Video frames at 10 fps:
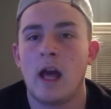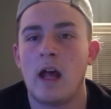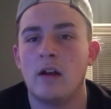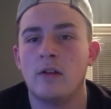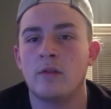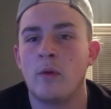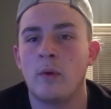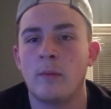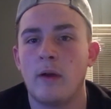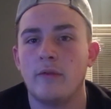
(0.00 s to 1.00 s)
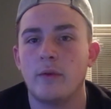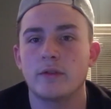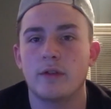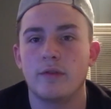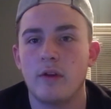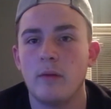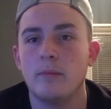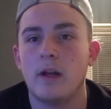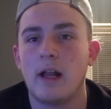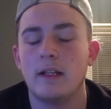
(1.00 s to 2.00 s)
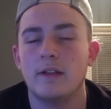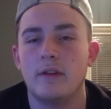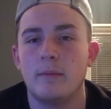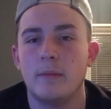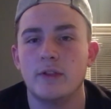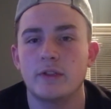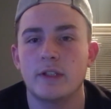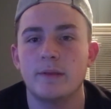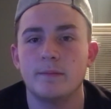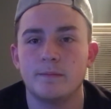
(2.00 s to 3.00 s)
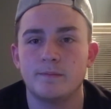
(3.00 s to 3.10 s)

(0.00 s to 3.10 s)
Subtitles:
I don't know where my viewers are from, but I live in Michigan.